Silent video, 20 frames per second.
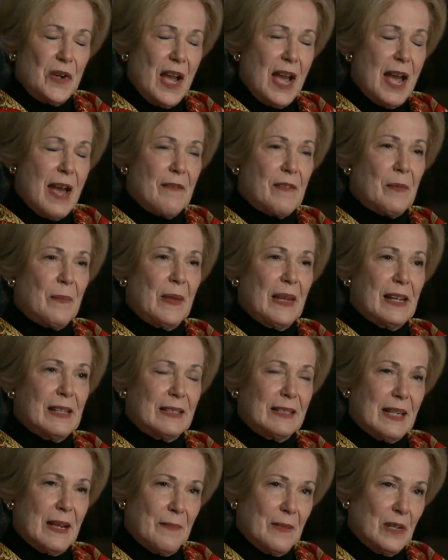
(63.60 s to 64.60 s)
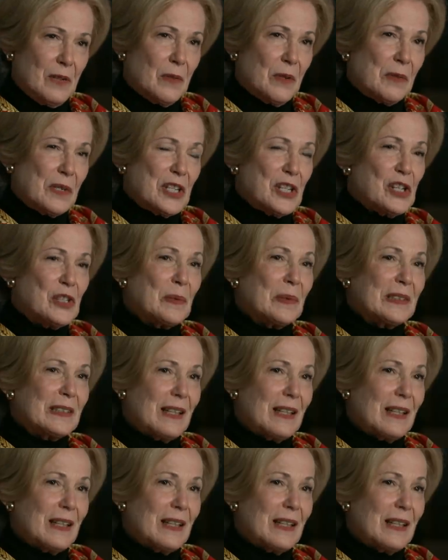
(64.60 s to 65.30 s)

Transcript: you have a pandemic where you're